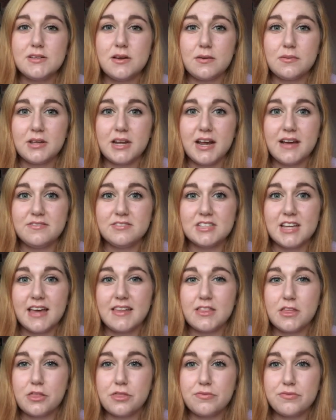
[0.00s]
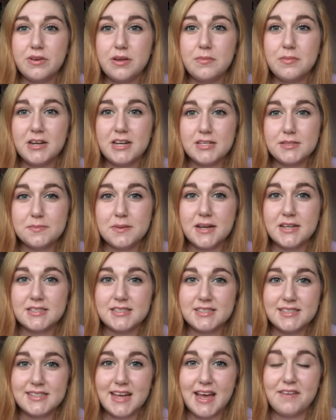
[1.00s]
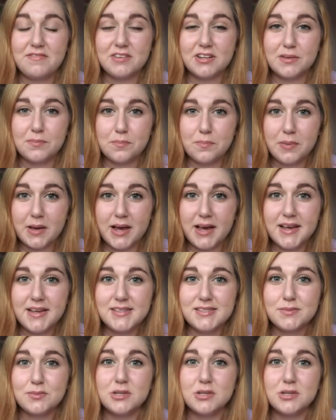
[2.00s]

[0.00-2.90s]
So I'm gonna have to get the 7:03 bus,